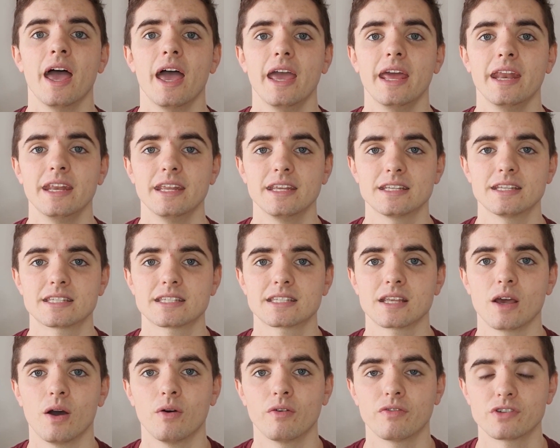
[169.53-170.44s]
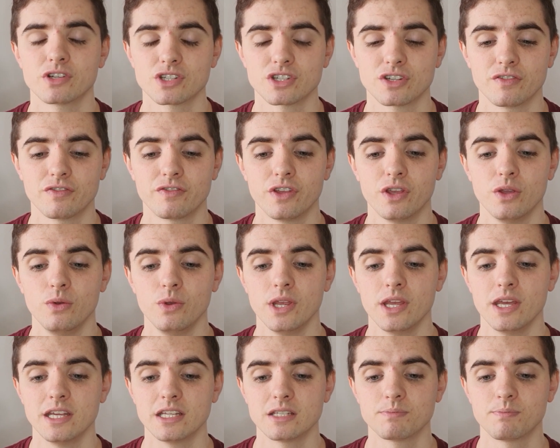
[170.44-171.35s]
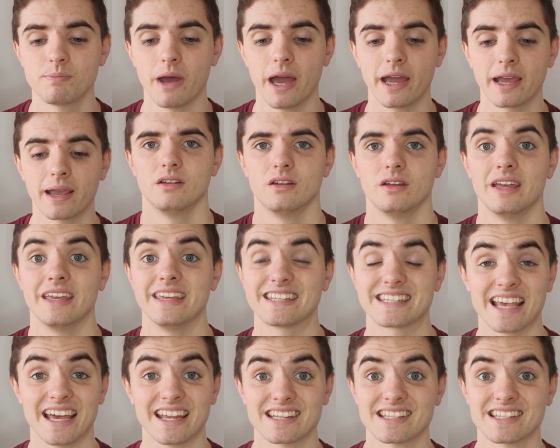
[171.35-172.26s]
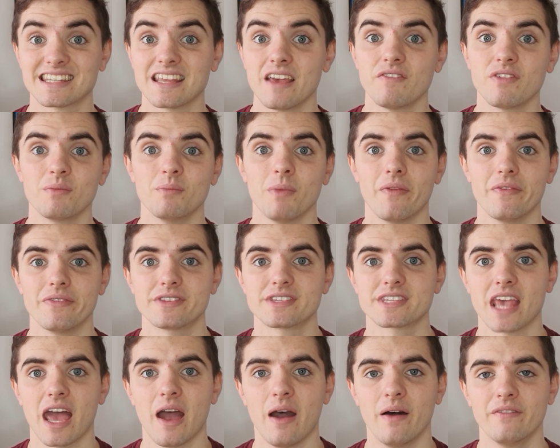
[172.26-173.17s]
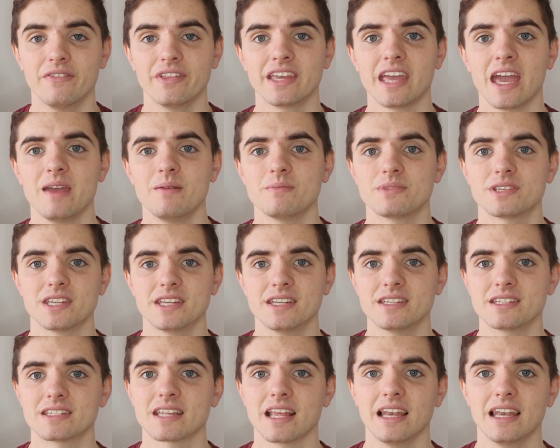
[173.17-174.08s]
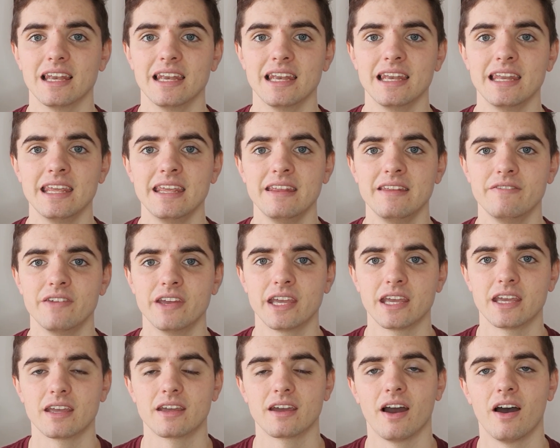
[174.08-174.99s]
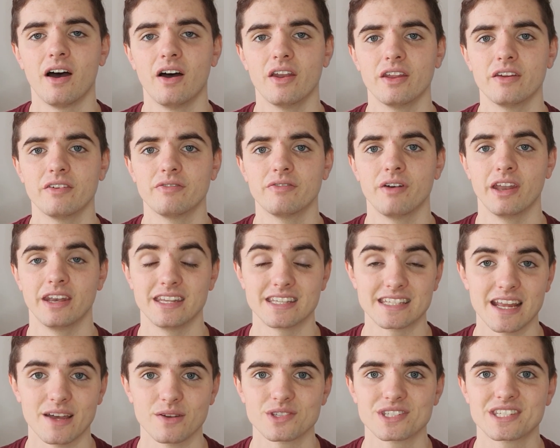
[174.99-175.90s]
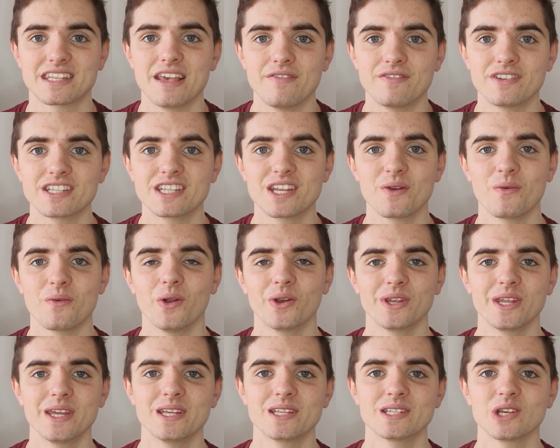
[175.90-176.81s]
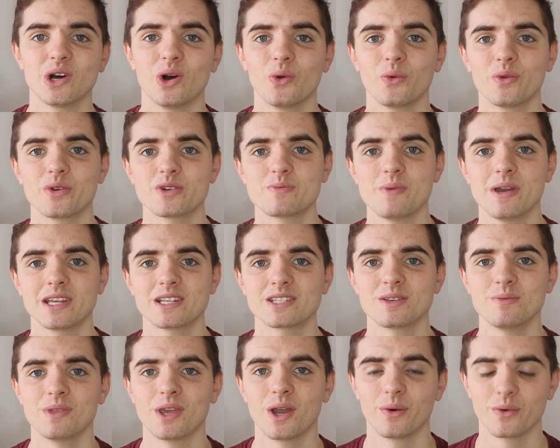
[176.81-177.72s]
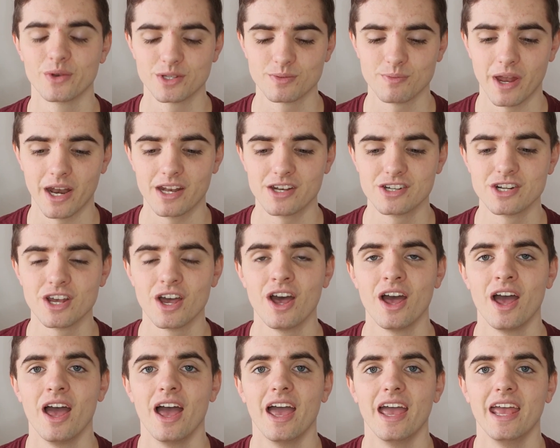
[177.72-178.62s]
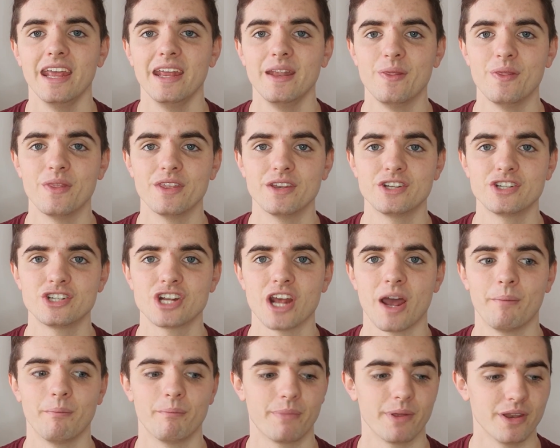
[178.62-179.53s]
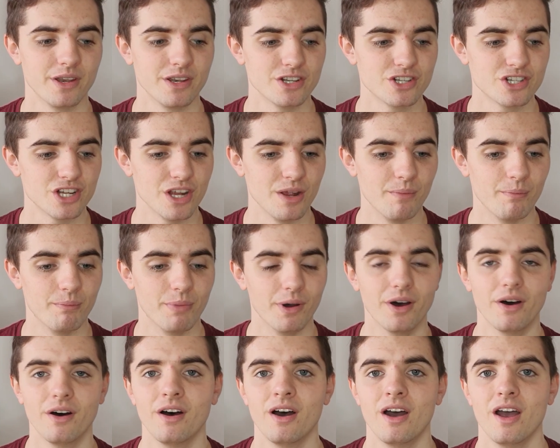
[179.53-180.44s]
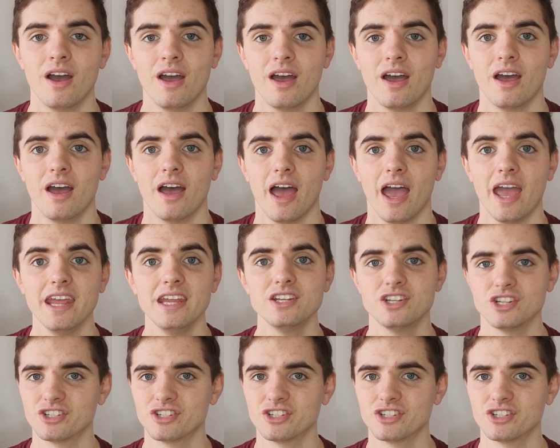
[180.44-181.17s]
in itself just a few years back. He's had 7 months out of the game since leaving Cardiff, and he's now 71 years old, which makes him the oldest manager in the Championship. But age